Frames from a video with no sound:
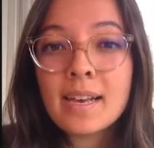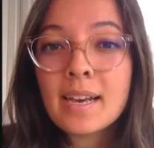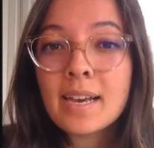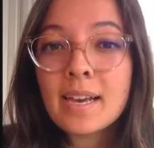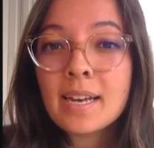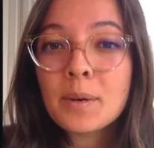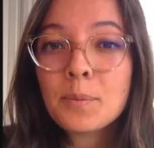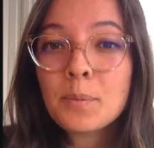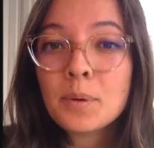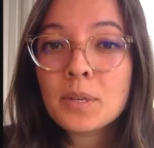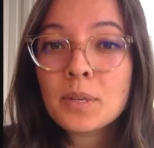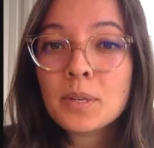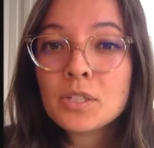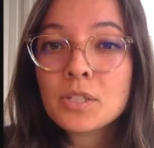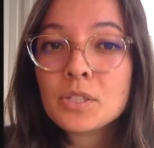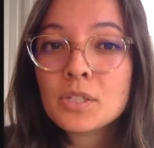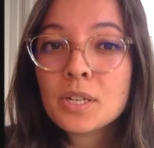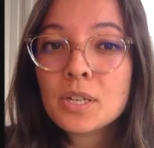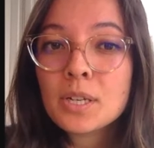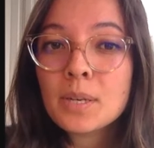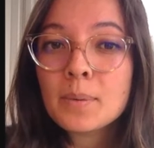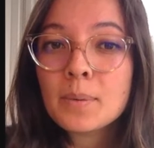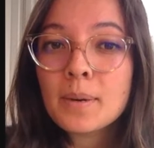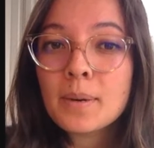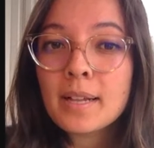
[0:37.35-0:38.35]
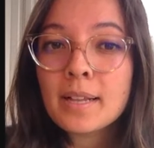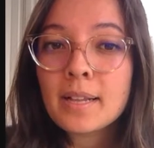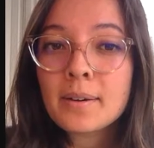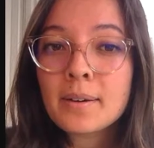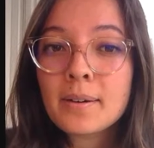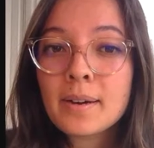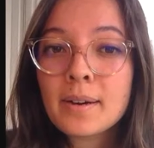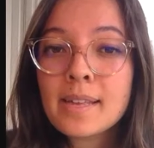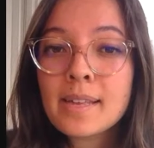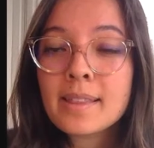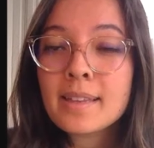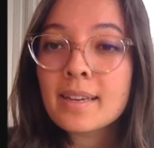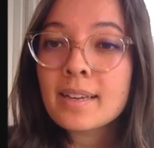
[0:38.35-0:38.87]
and I want to show you all how
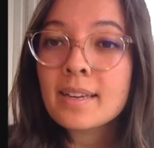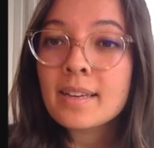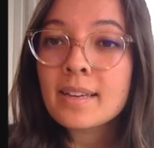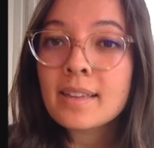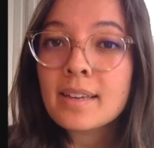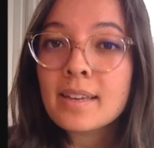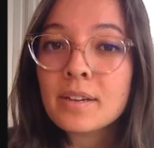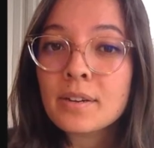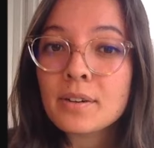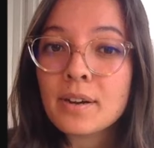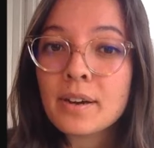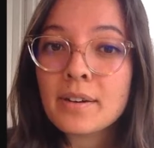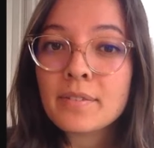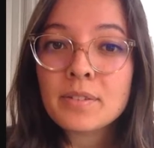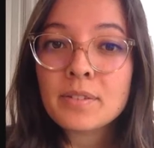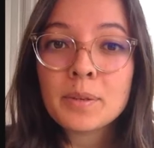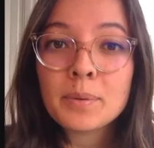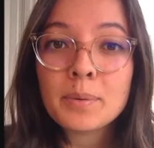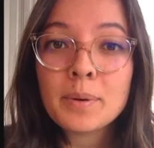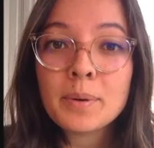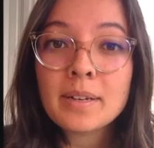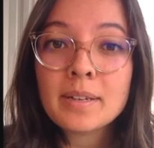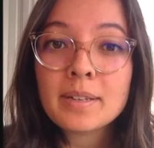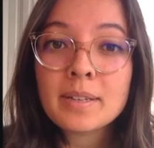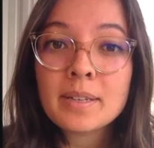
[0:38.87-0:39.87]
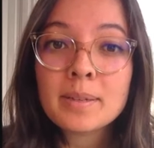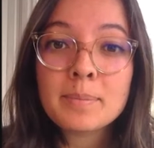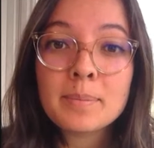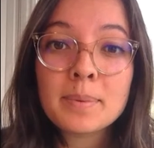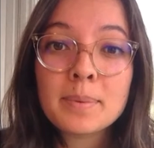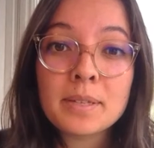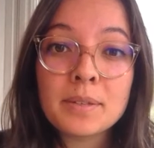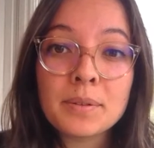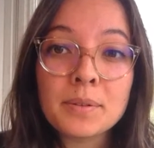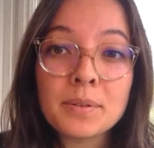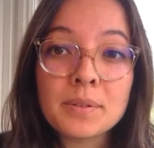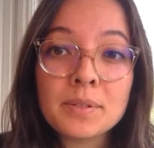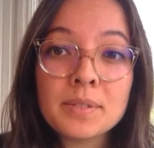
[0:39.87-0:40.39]
I think that GraphQL can be
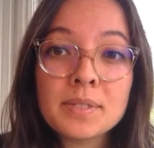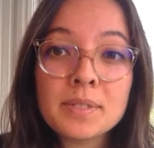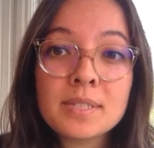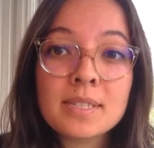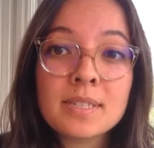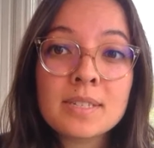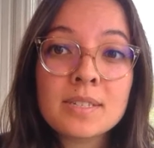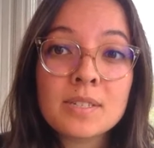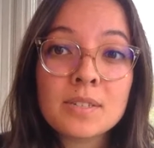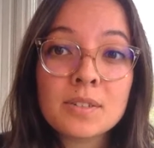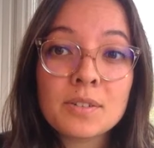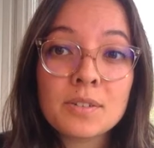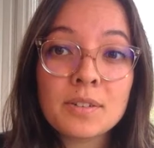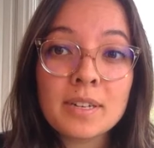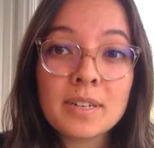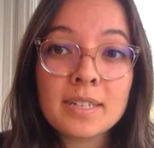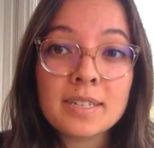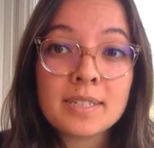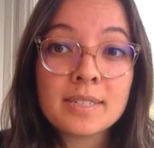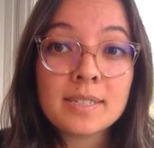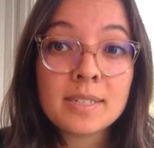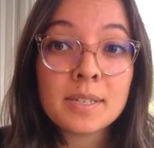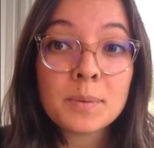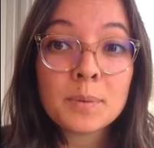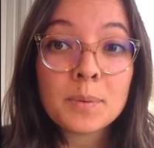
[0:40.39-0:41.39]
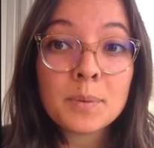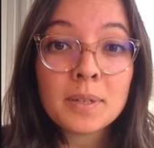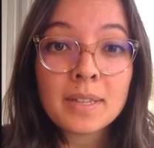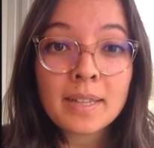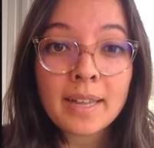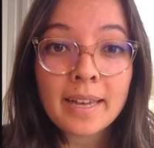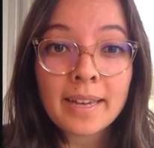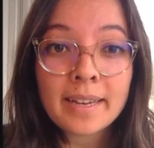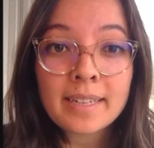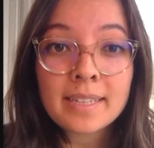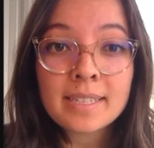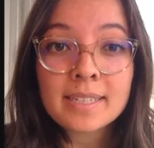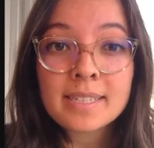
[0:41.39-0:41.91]
used to create a
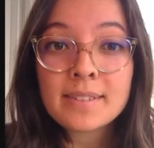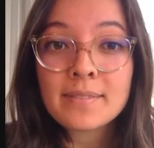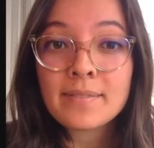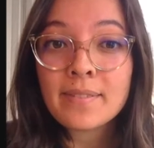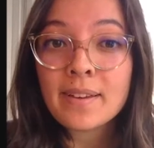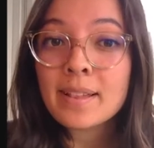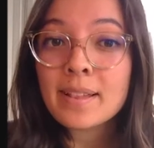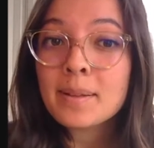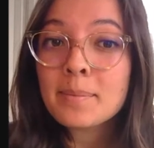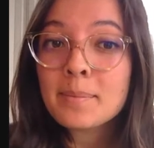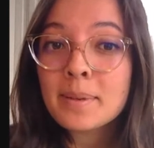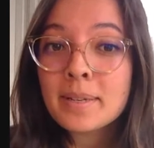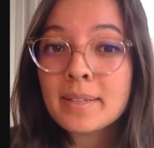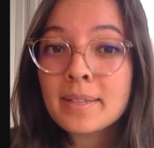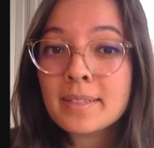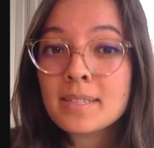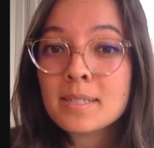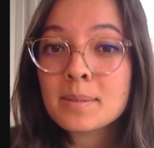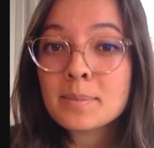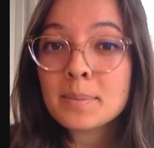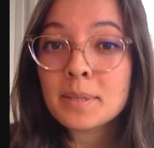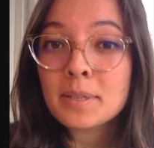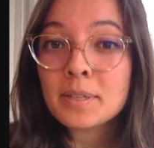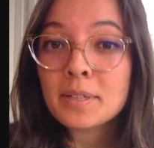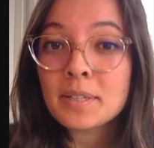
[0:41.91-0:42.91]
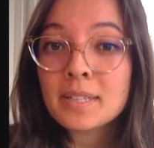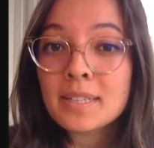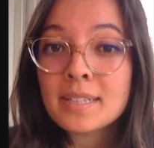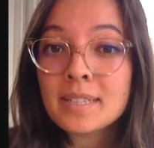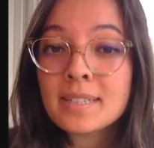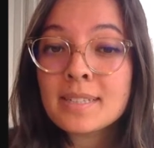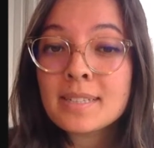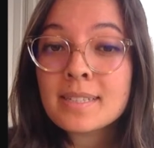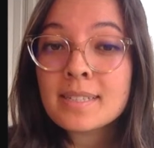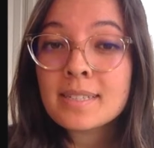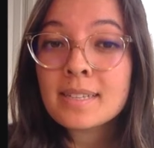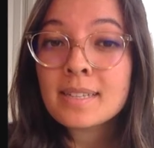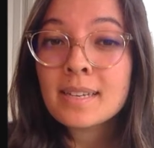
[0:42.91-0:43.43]
SQL-like development
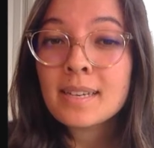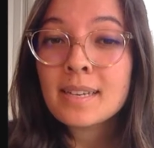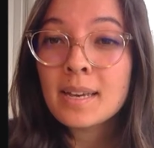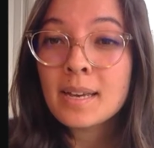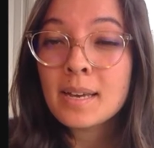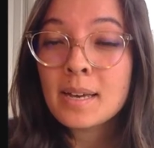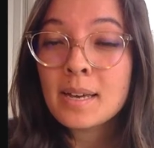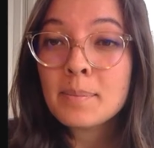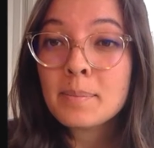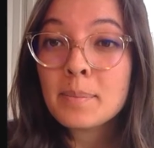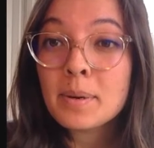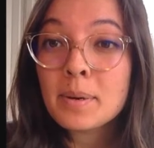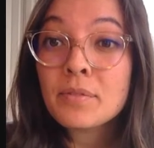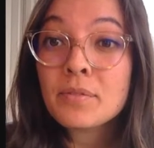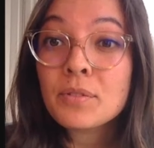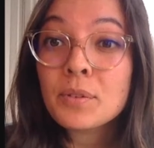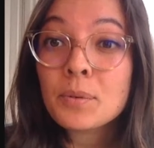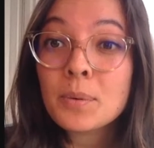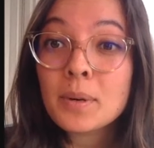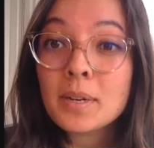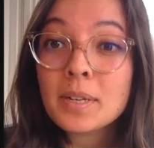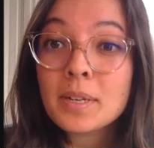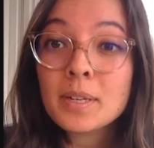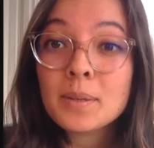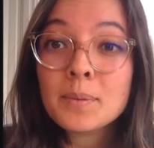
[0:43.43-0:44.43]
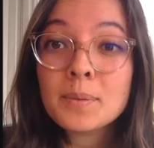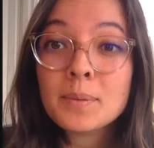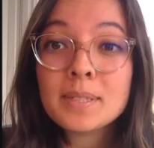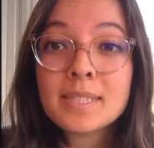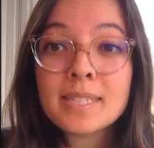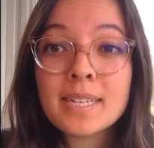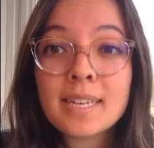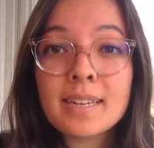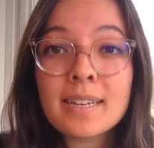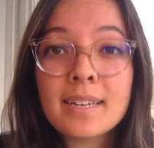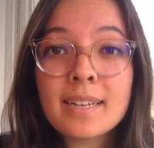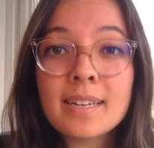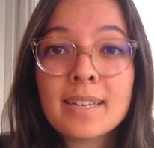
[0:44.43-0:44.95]
experience, but for working with
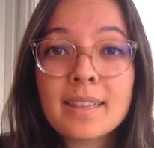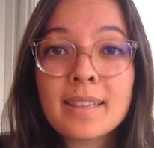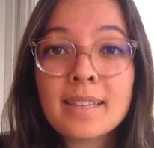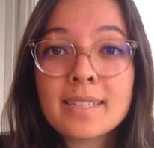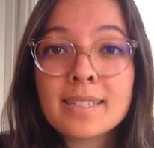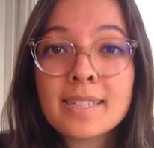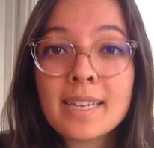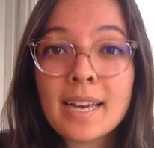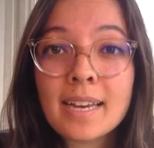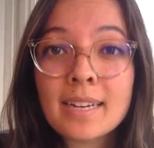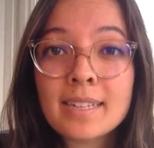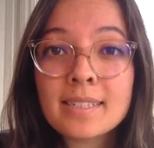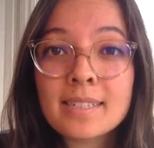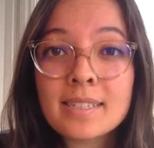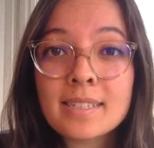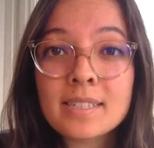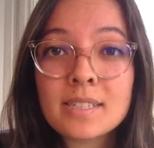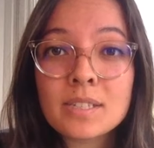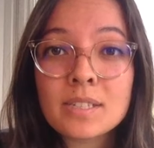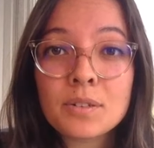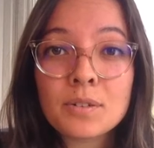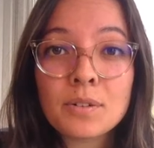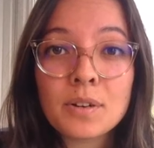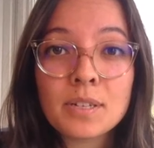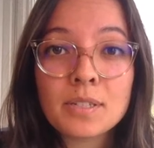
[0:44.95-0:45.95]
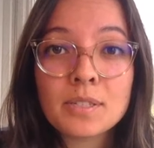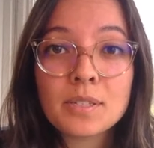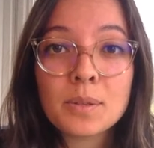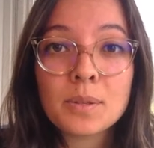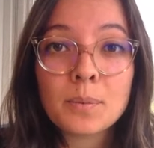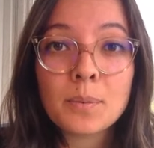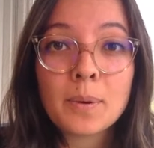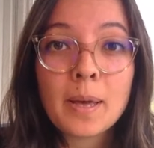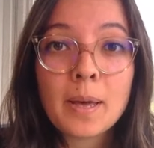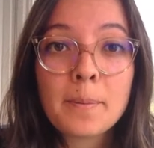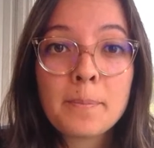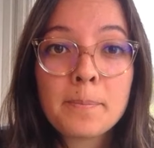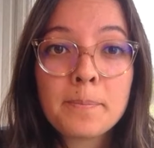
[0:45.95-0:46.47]
data that's accessed across the
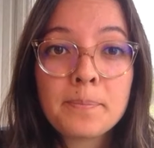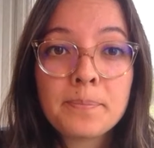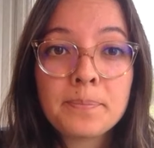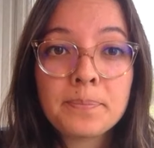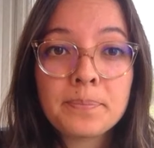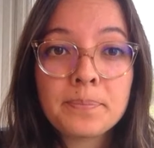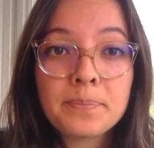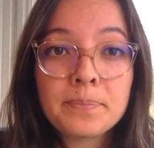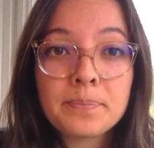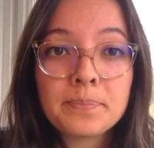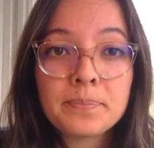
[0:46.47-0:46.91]
web.